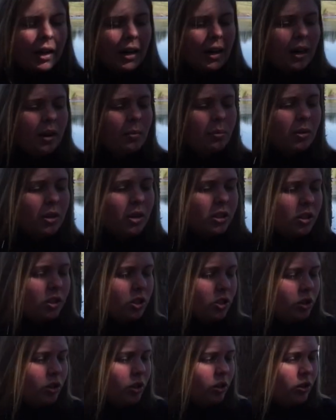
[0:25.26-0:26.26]
I'm gonna
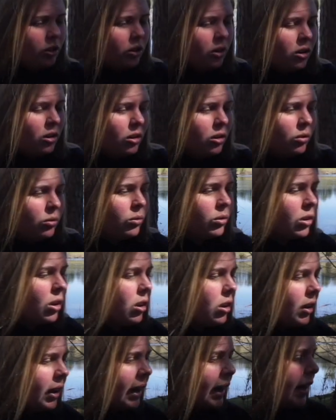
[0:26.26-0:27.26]
show y'all what
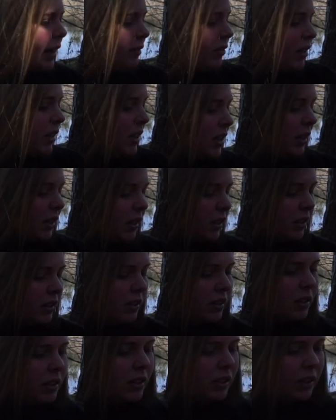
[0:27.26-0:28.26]
all I have in
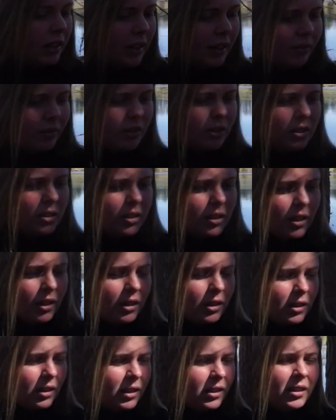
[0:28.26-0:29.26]
it. Haven't
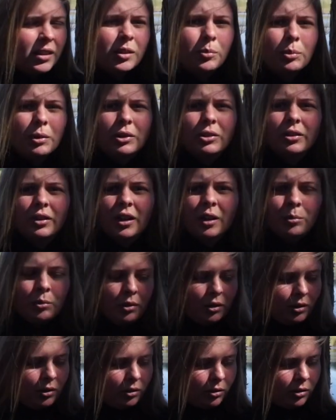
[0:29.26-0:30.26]
decided. I need a better
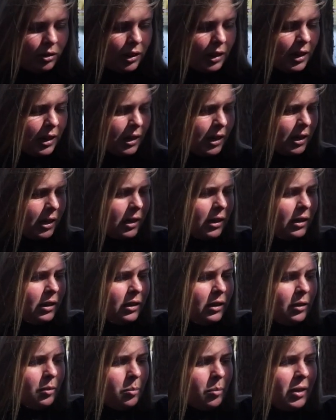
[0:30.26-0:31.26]
camera angle.
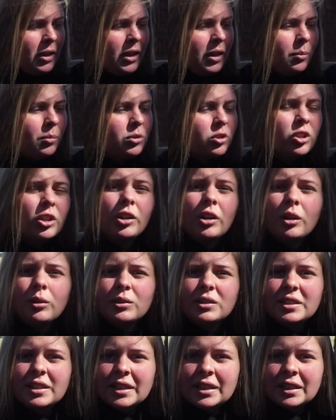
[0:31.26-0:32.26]
We'll show you all
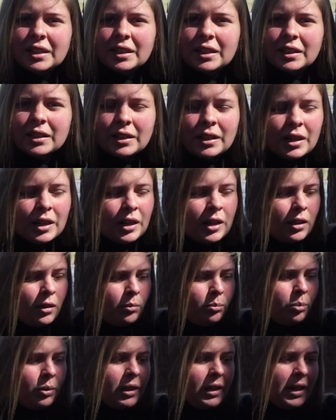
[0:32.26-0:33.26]
what's in it,
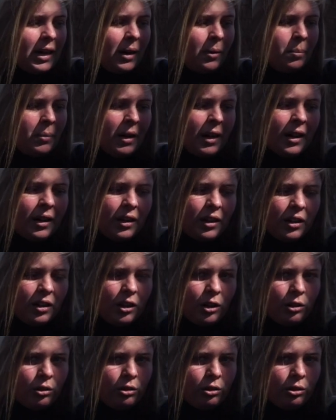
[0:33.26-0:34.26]
but I'm not going to
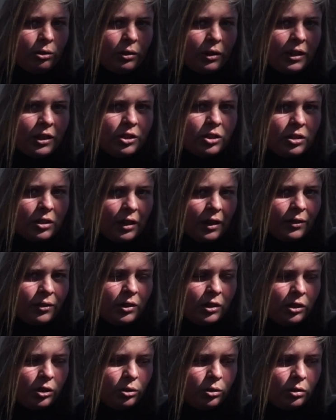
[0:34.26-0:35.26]
go through each and
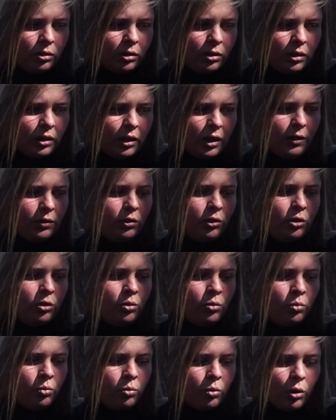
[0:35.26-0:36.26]
every lure. If
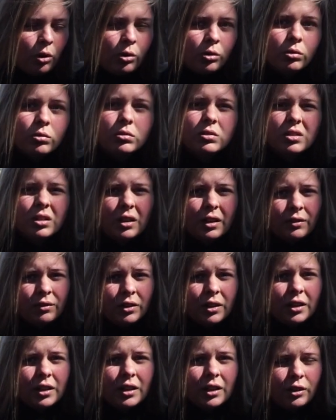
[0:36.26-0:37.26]
you want a
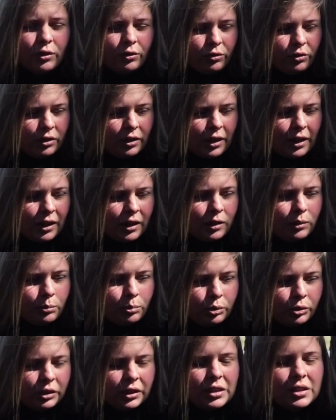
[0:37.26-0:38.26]
video for that,
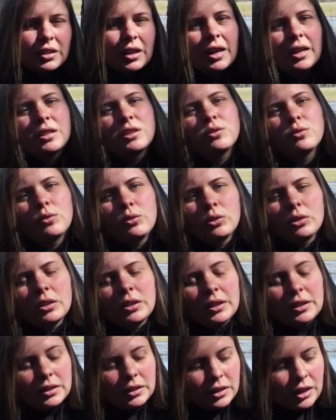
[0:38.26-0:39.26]
please ask for
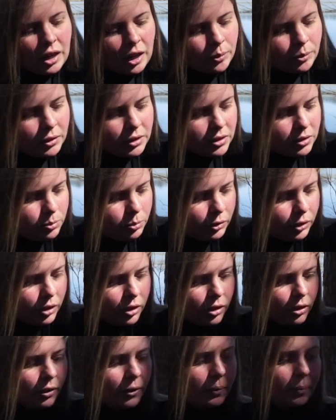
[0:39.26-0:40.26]
it in the comments
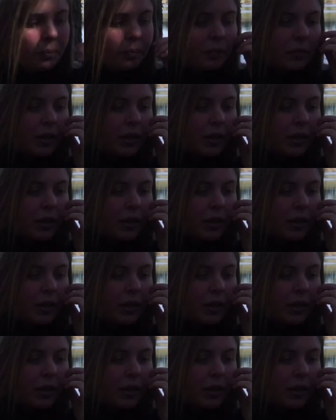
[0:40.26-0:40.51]
below.